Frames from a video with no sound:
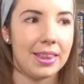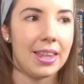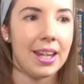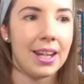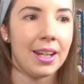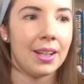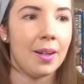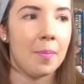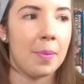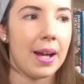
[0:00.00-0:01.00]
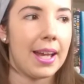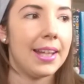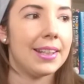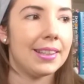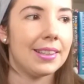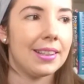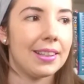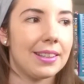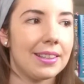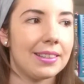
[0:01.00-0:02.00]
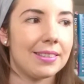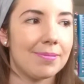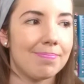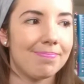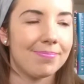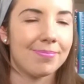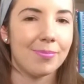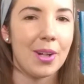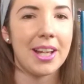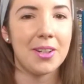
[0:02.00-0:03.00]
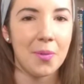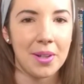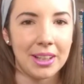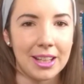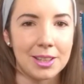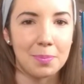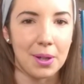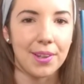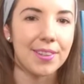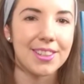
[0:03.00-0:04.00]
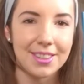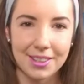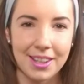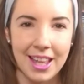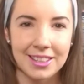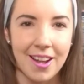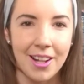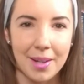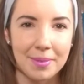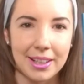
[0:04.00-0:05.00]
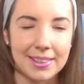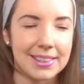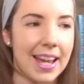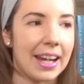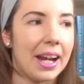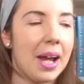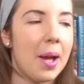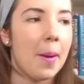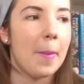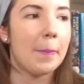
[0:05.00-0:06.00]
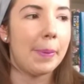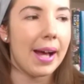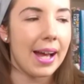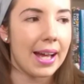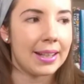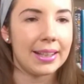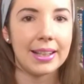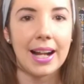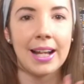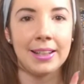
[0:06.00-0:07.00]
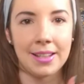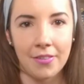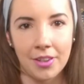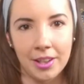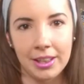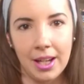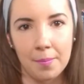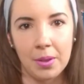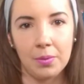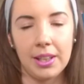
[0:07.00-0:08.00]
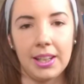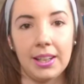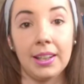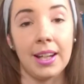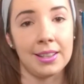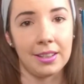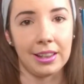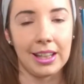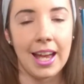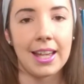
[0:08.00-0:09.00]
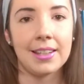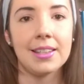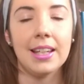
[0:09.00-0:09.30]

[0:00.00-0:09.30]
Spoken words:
thing, but, well, I don't want to get spoilers, so that's all I'm going to say. But it definitely kept me reading until the end,